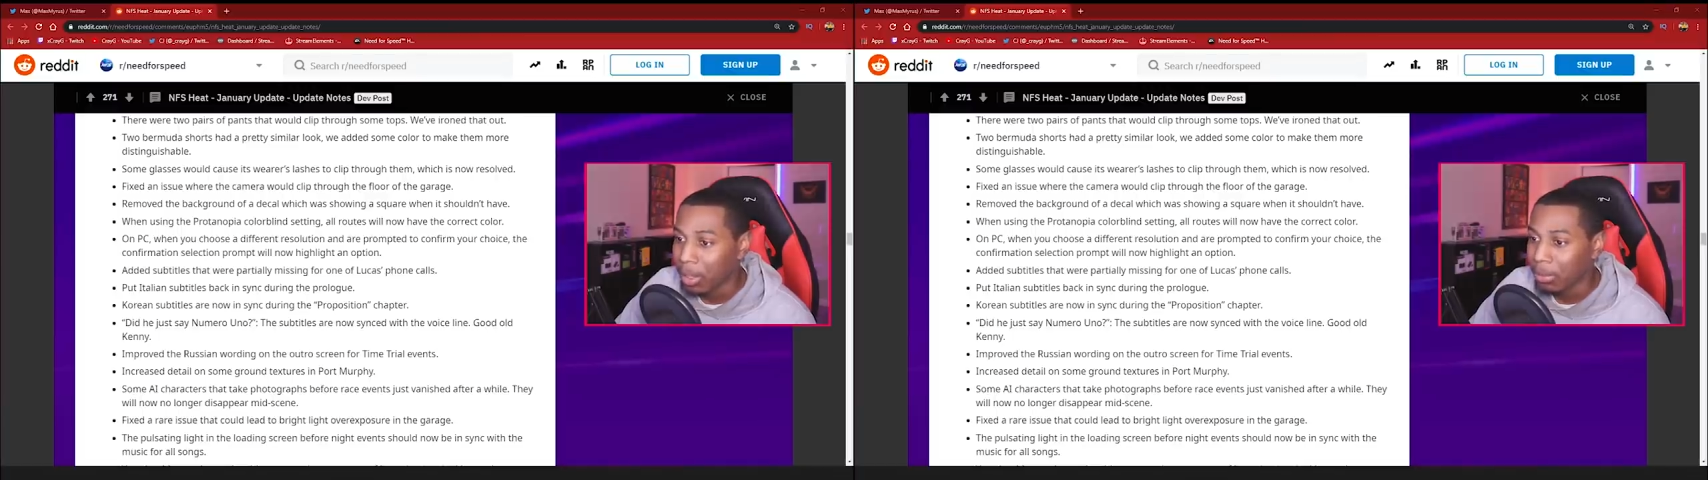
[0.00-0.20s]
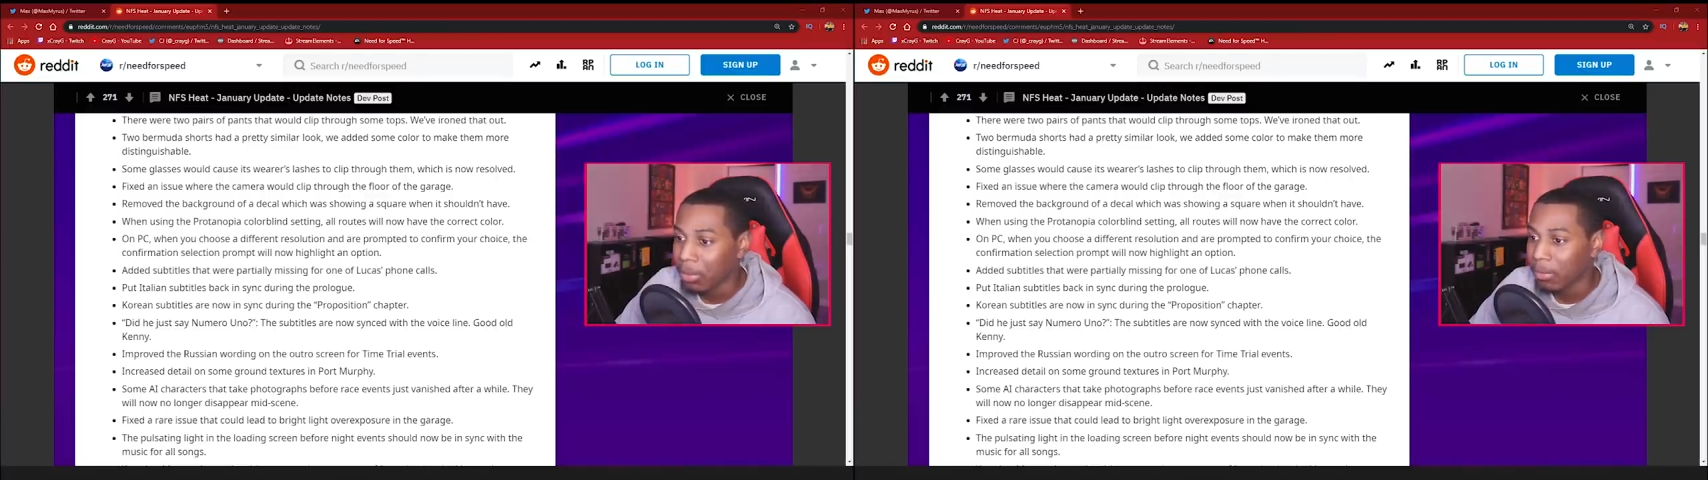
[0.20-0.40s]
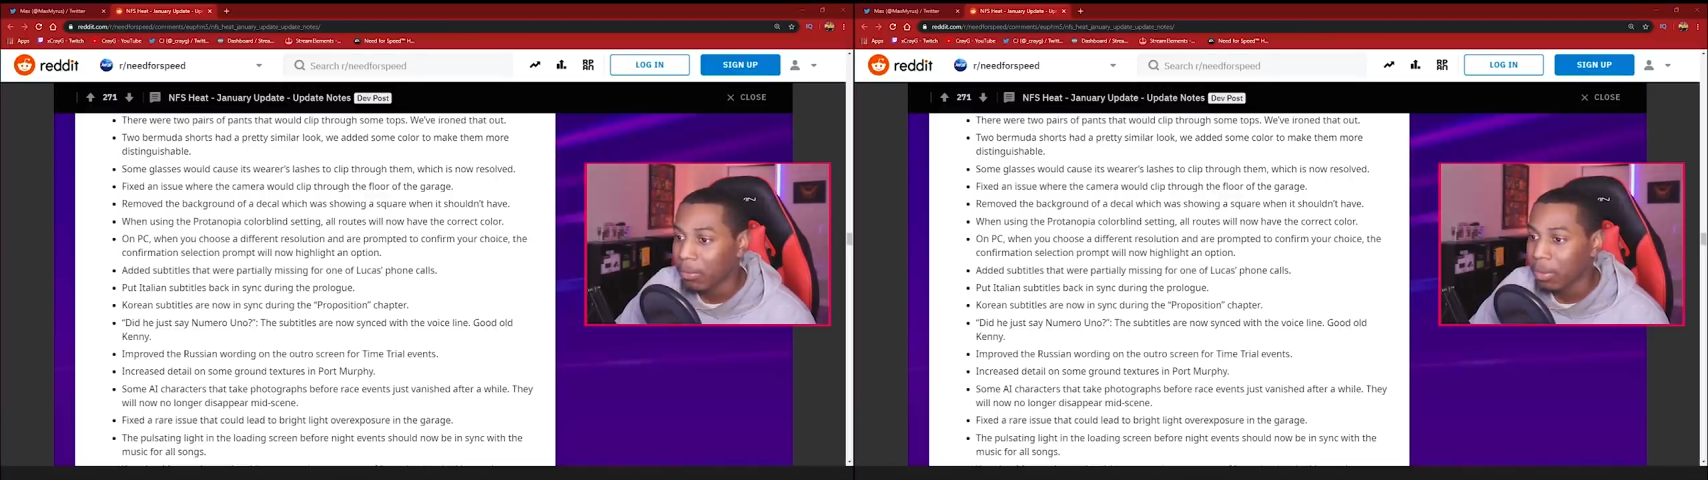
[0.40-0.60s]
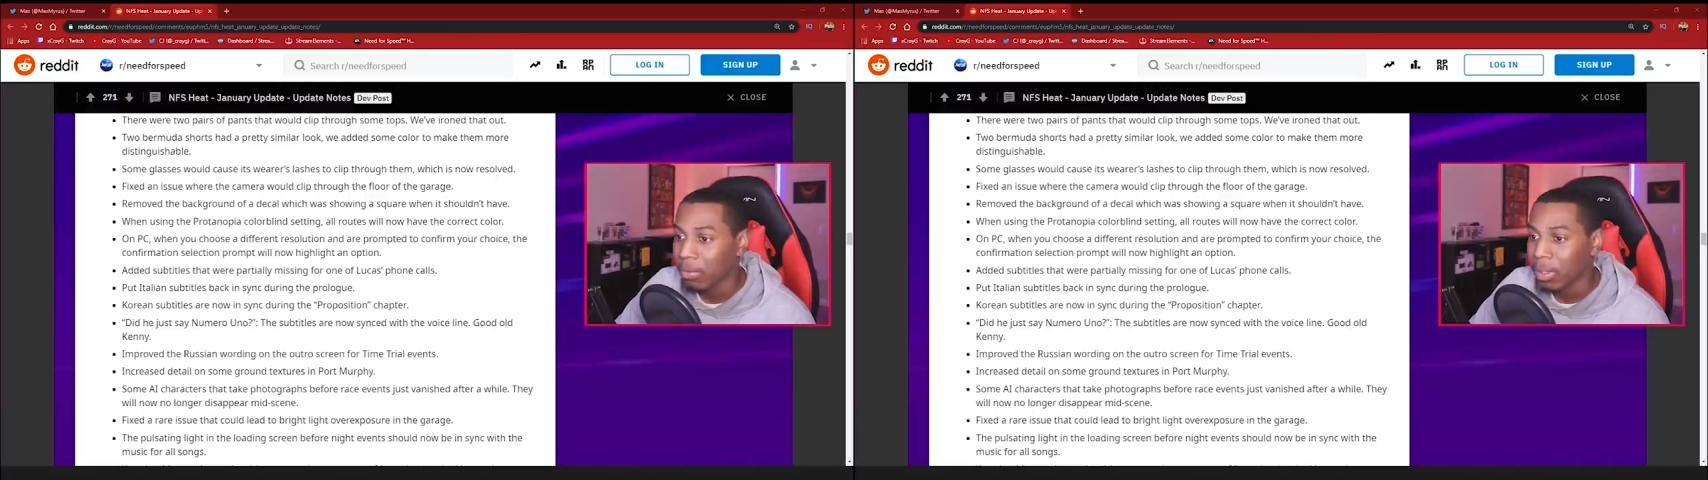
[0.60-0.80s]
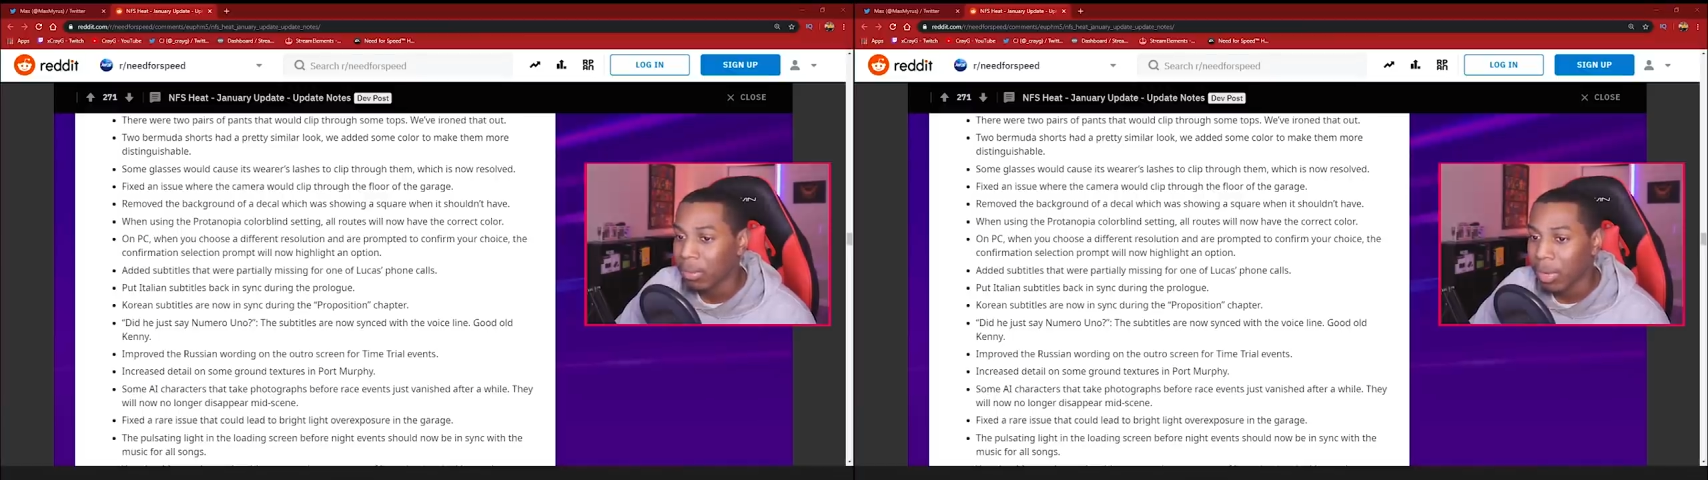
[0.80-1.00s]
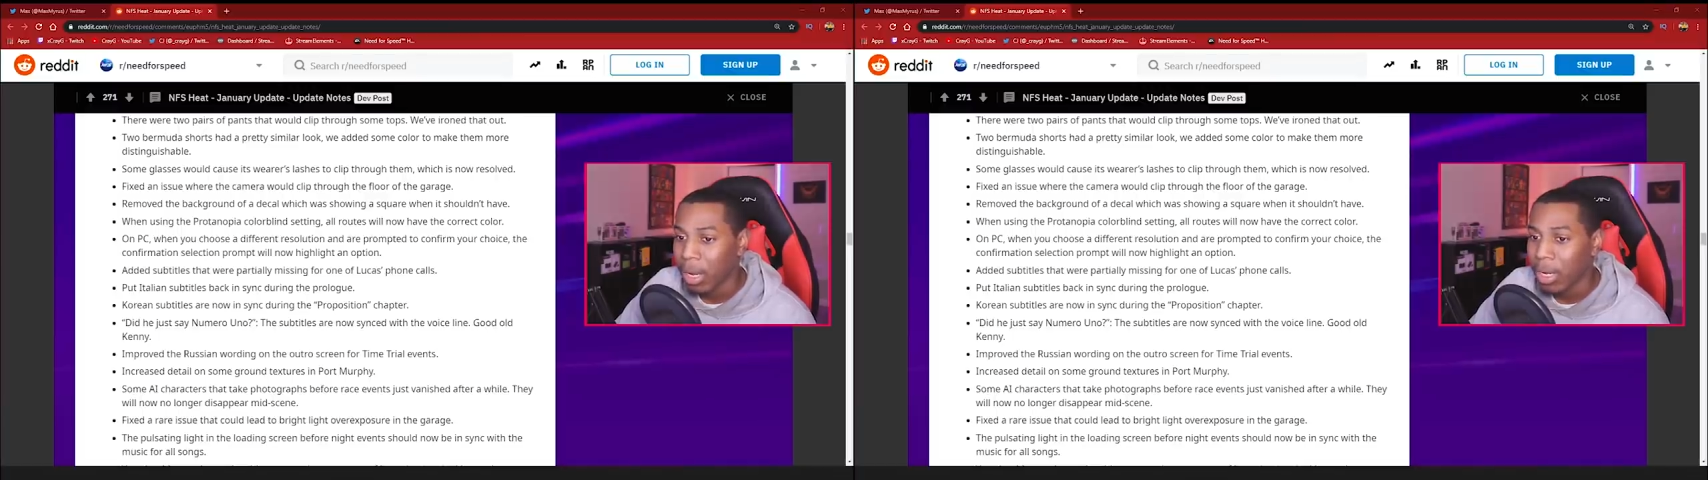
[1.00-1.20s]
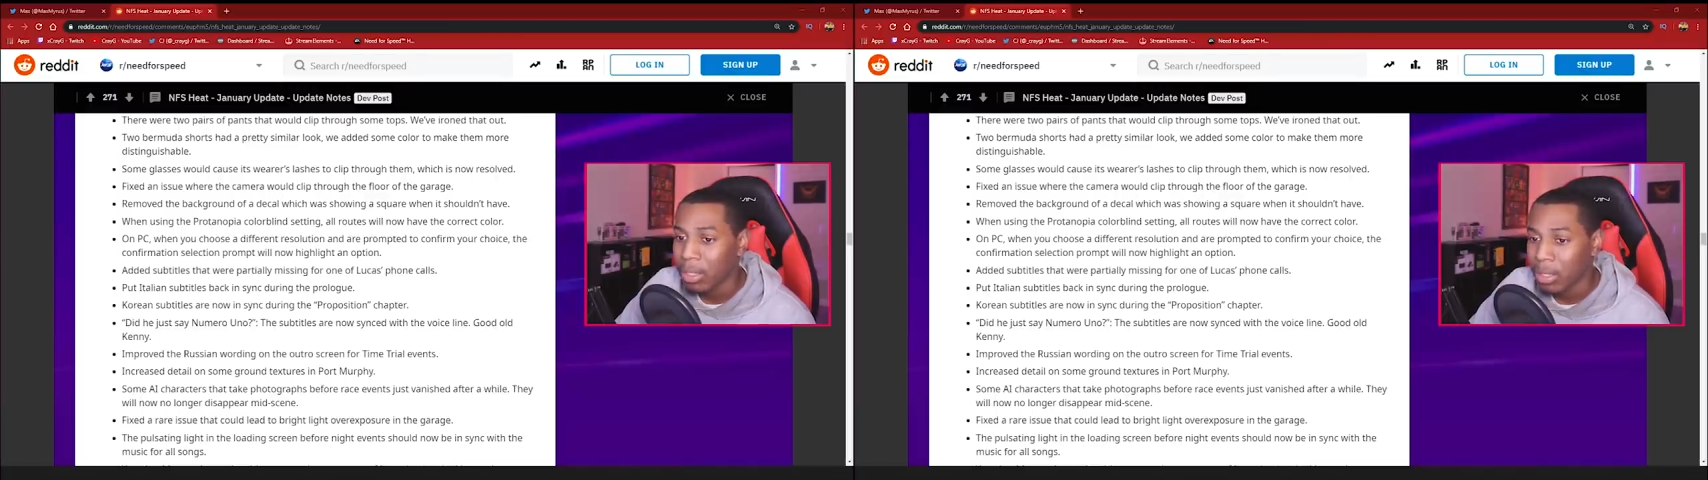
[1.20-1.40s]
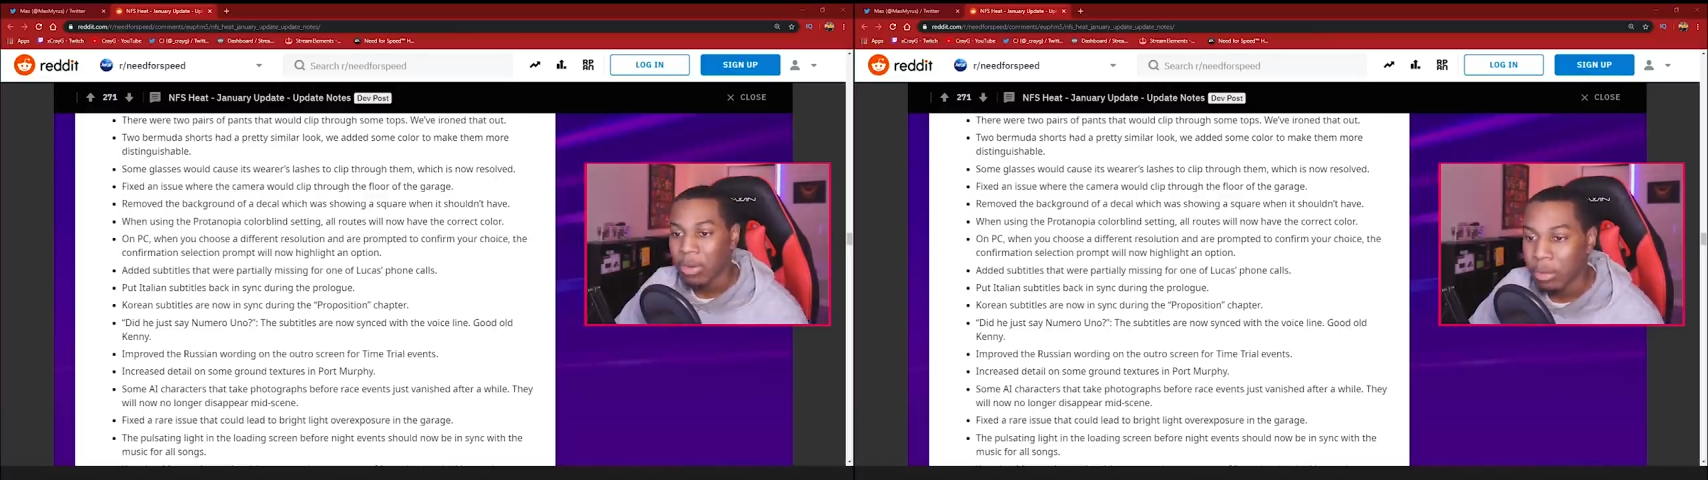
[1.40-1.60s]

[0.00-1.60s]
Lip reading: clip through the floor of the garage.